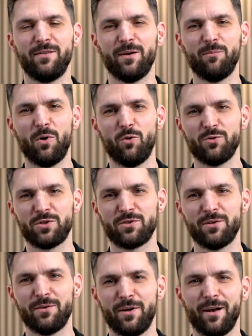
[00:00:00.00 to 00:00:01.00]
most
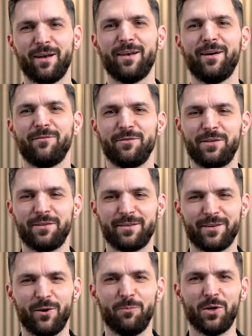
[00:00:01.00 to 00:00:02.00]
loved
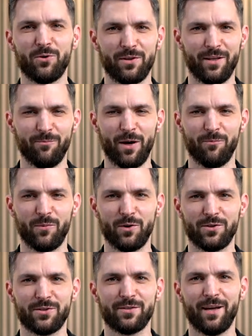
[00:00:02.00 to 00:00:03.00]
community
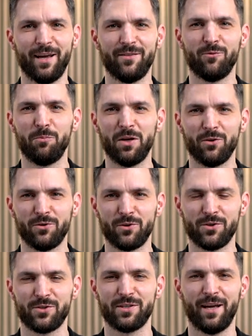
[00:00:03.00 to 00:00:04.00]
members and
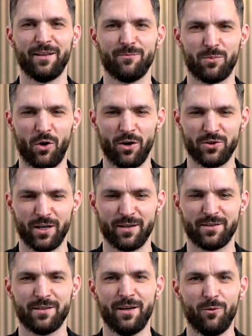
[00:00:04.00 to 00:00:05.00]
builders and
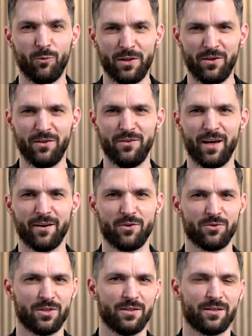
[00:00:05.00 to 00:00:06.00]
projects within the
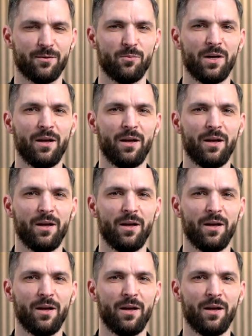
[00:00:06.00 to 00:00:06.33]
ecosystem,